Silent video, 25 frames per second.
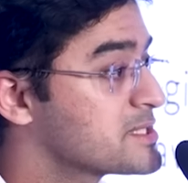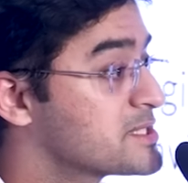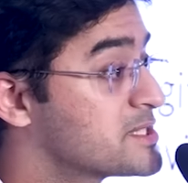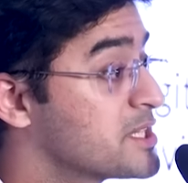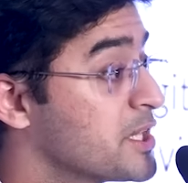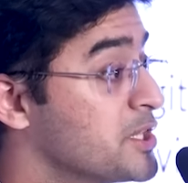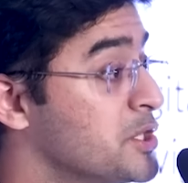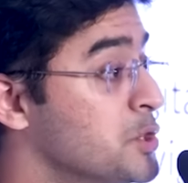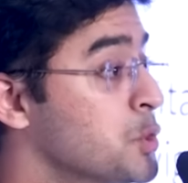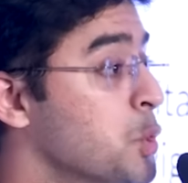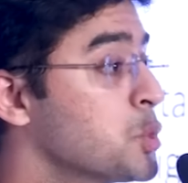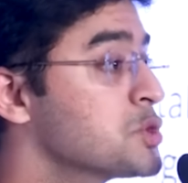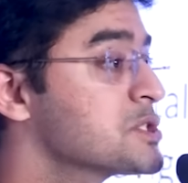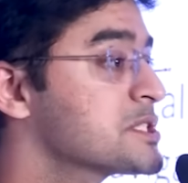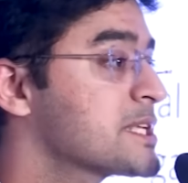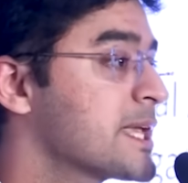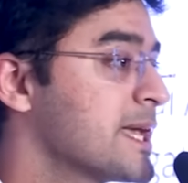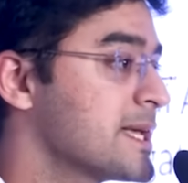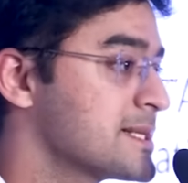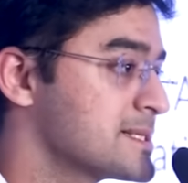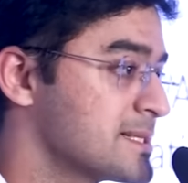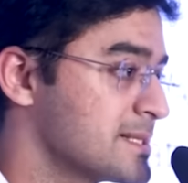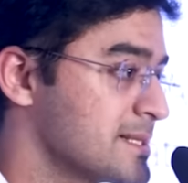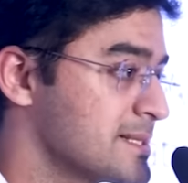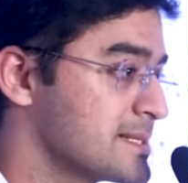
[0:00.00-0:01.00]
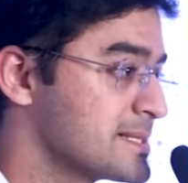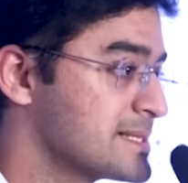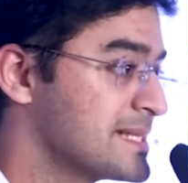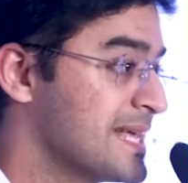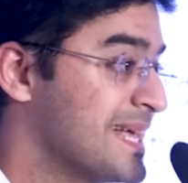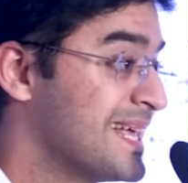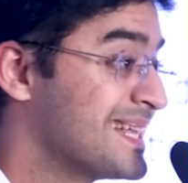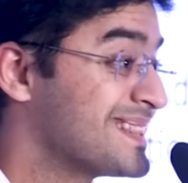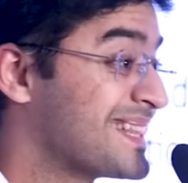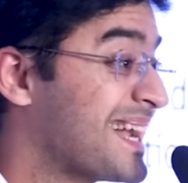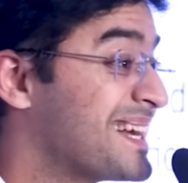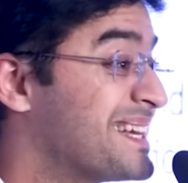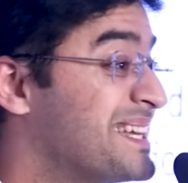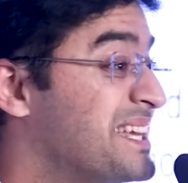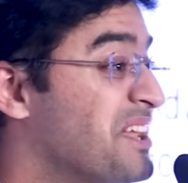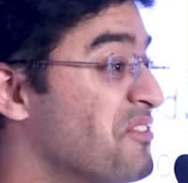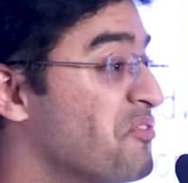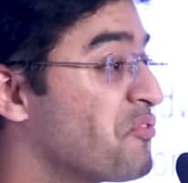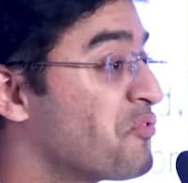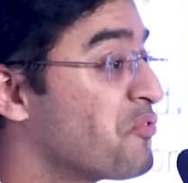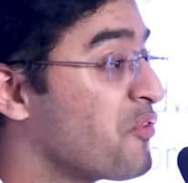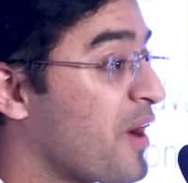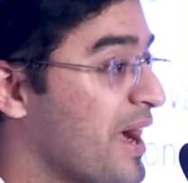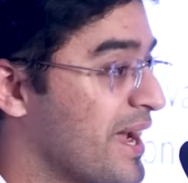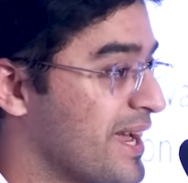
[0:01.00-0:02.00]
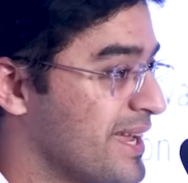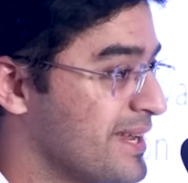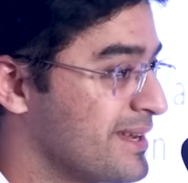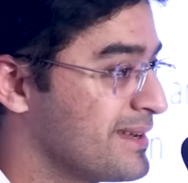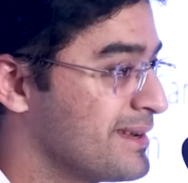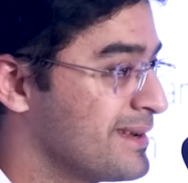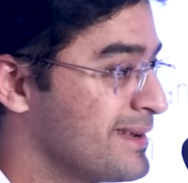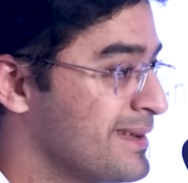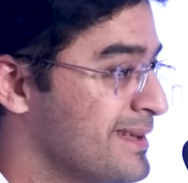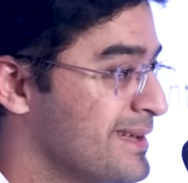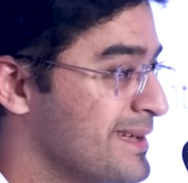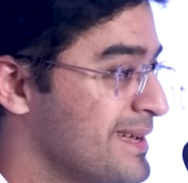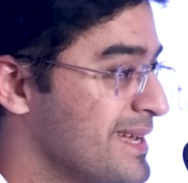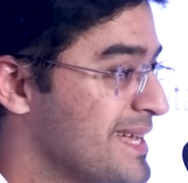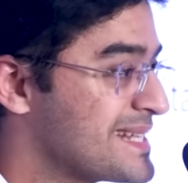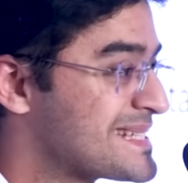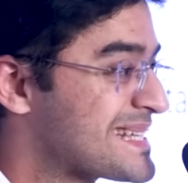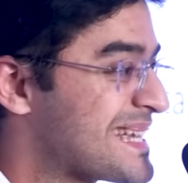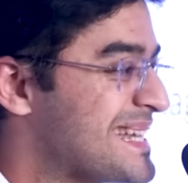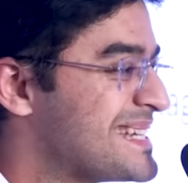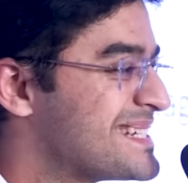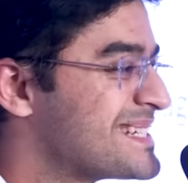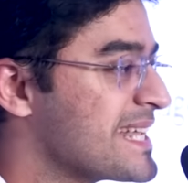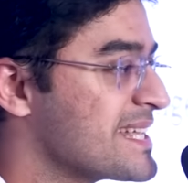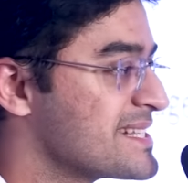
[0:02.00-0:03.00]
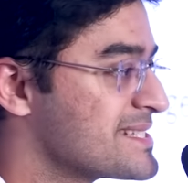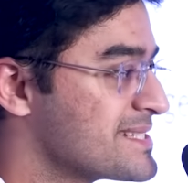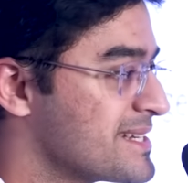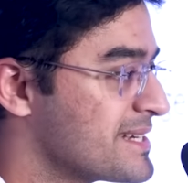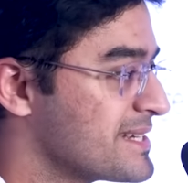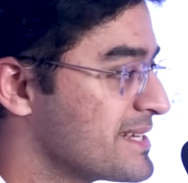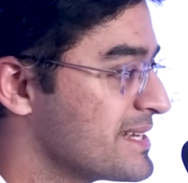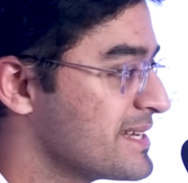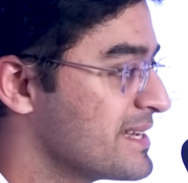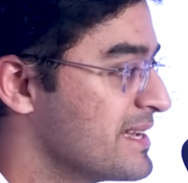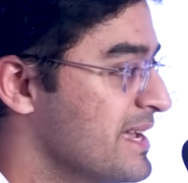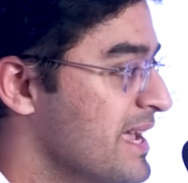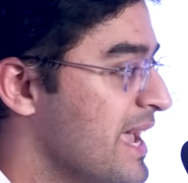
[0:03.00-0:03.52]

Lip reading: it's the use cases that define its intensity.